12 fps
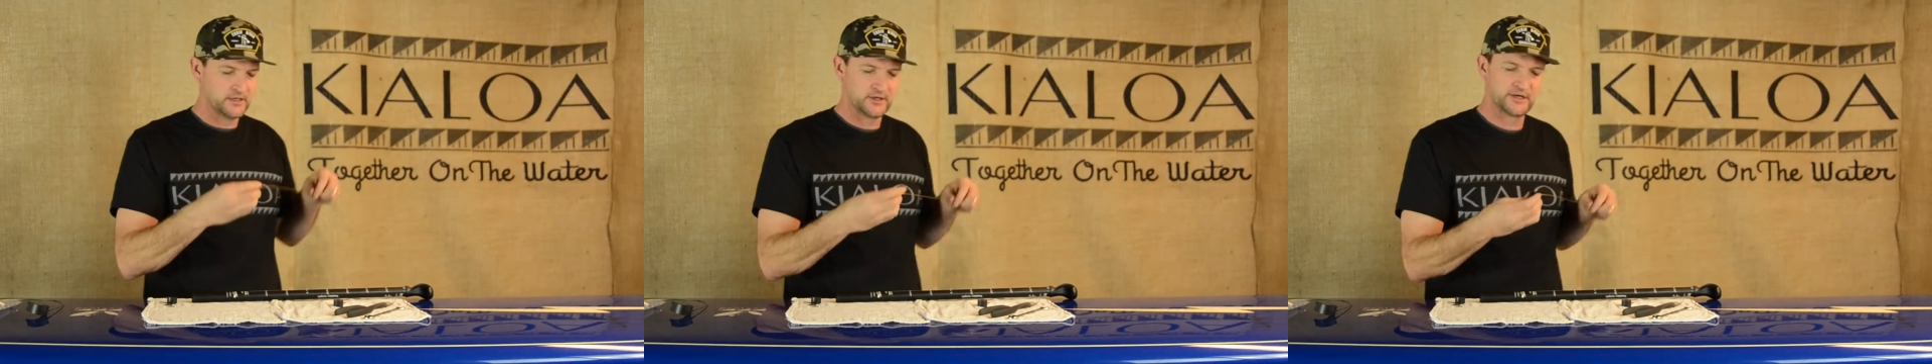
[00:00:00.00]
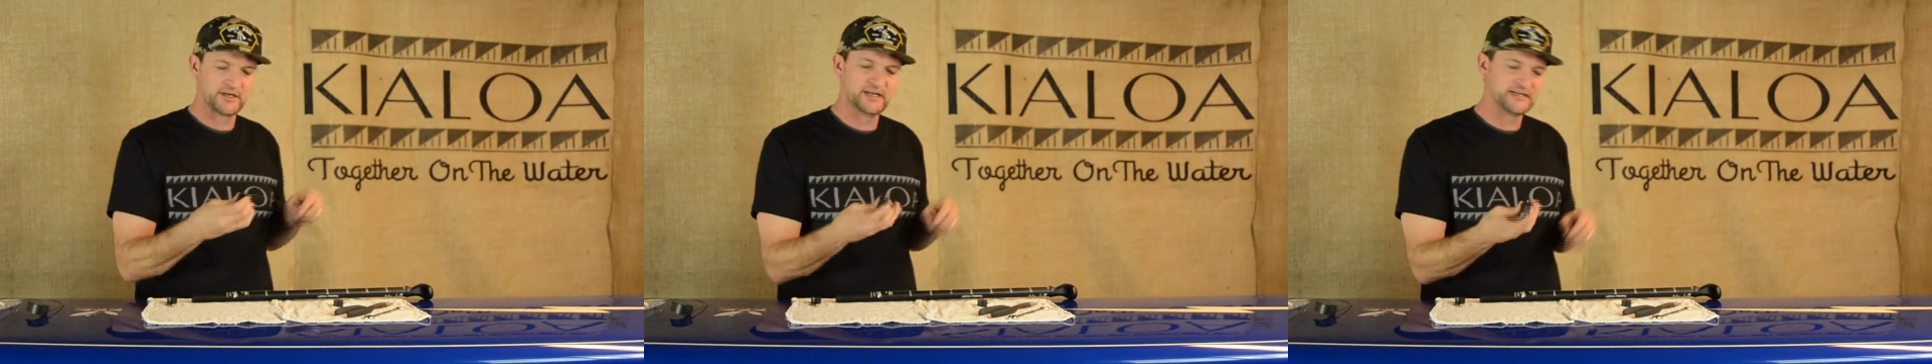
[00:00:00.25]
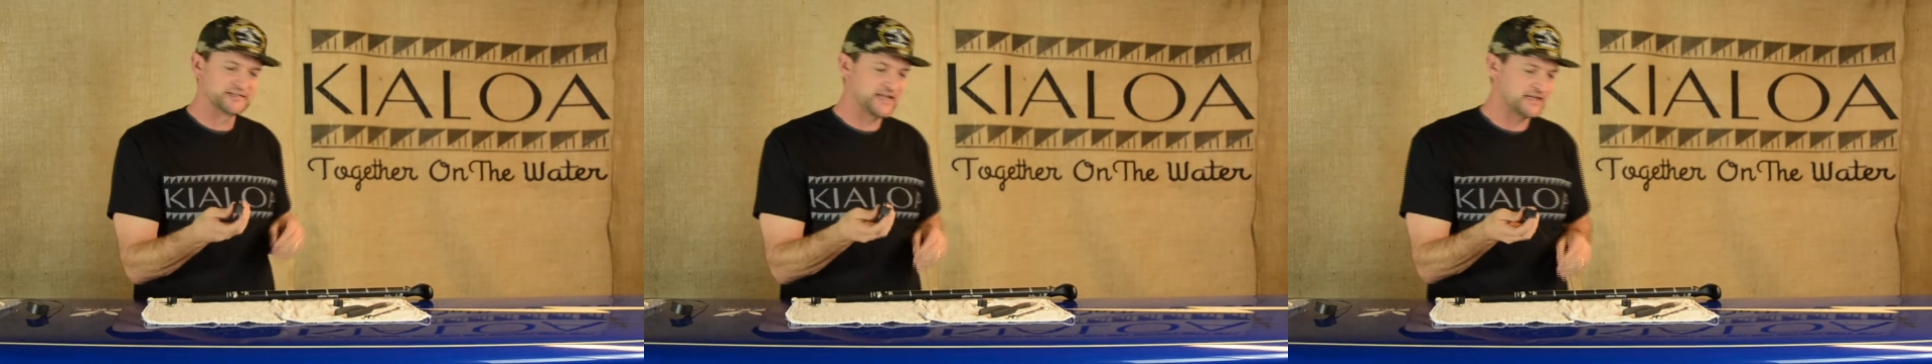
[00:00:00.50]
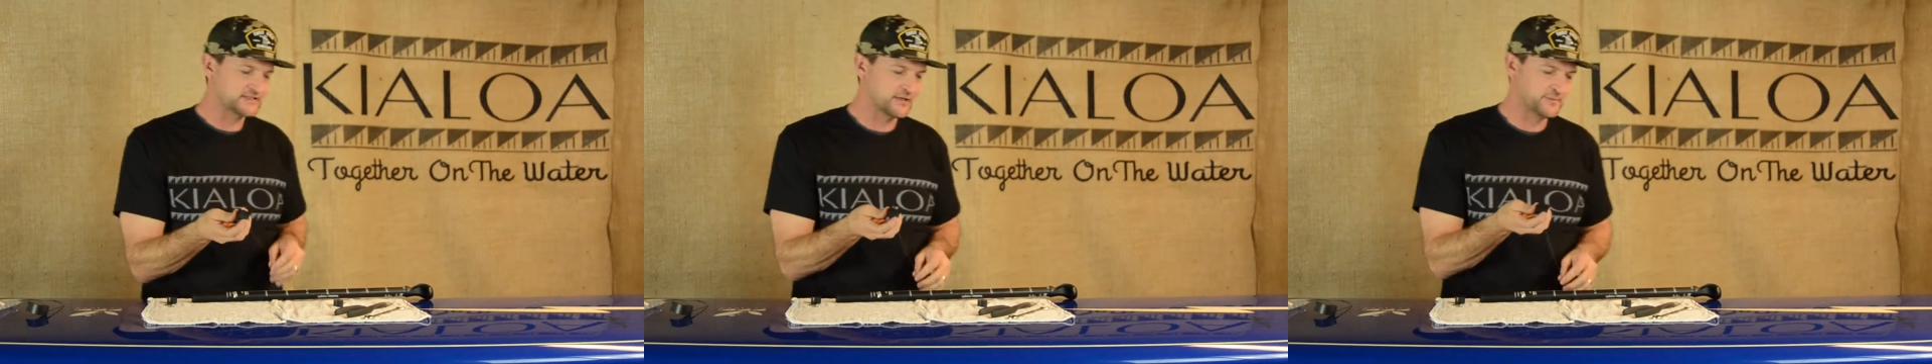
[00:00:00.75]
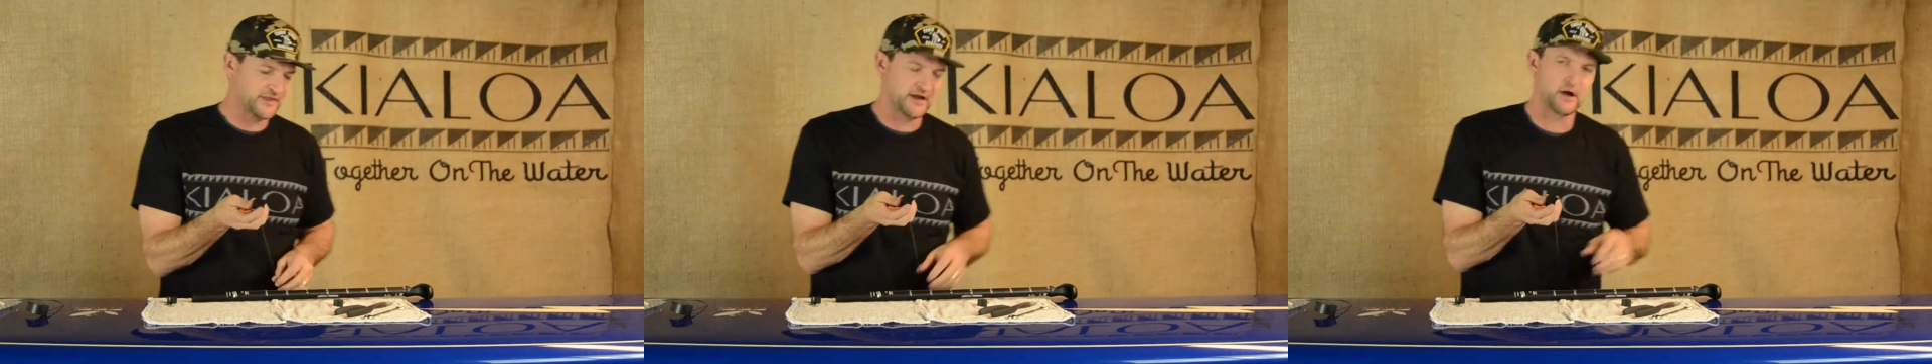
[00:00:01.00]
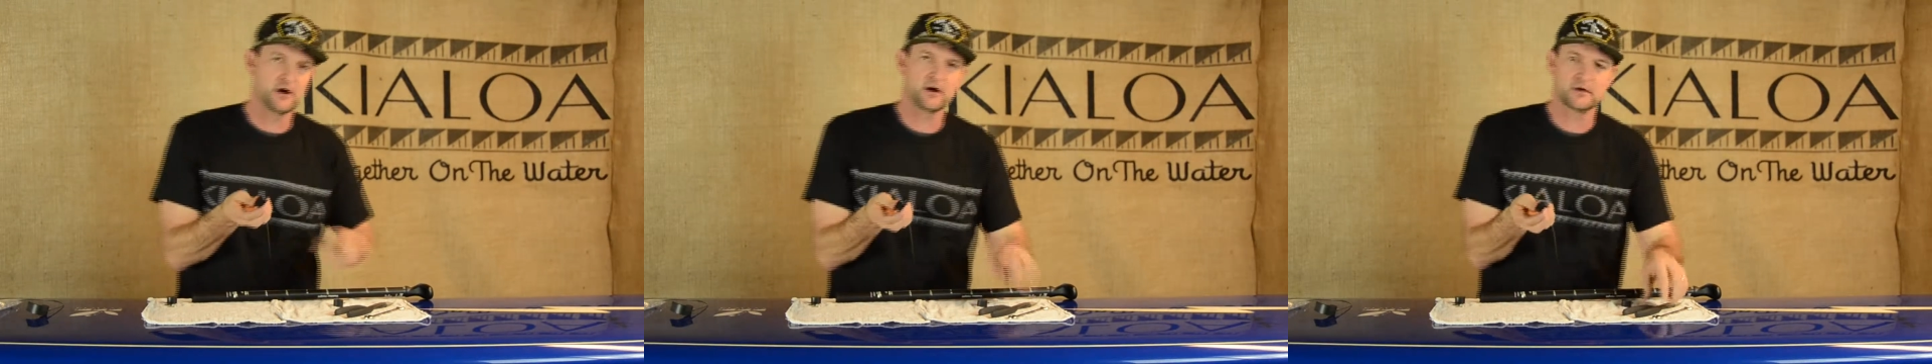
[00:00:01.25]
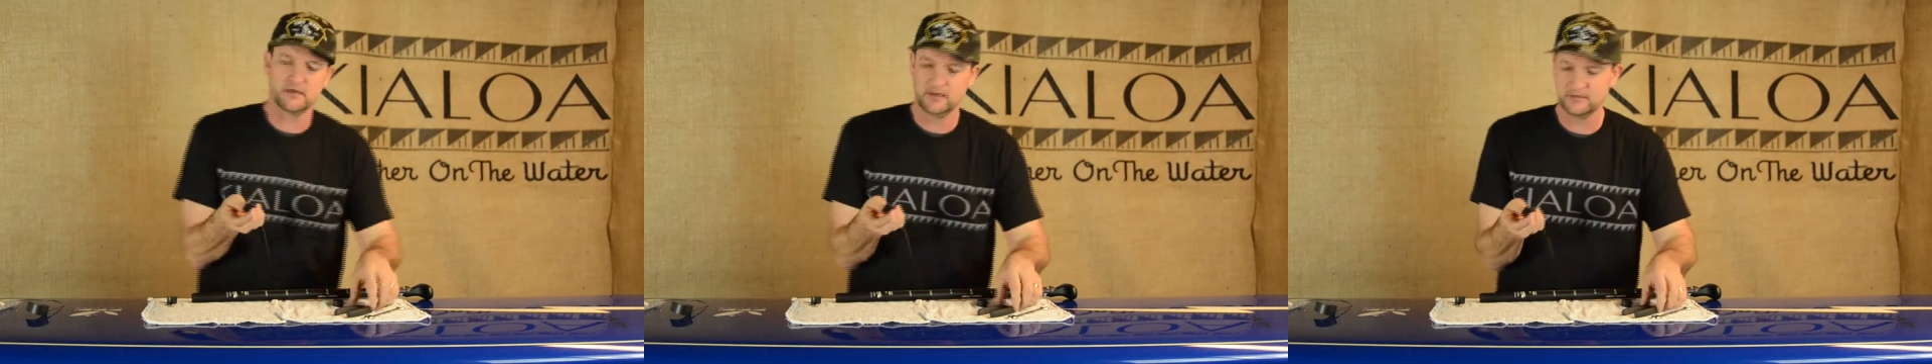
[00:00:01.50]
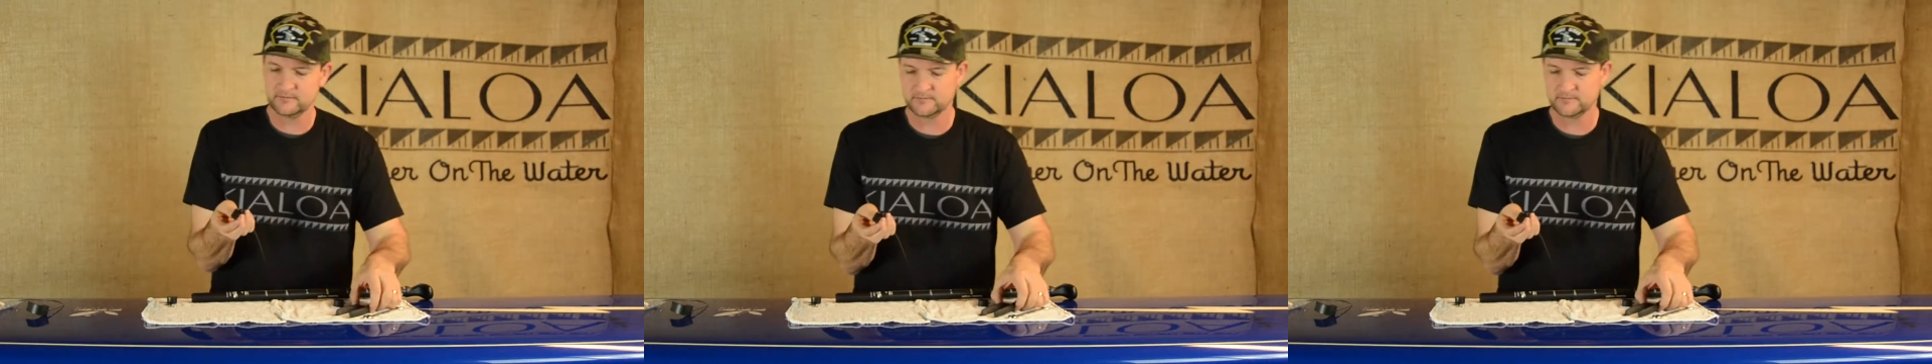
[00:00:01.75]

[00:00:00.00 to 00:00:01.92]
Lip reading: You're going to need to take something hard,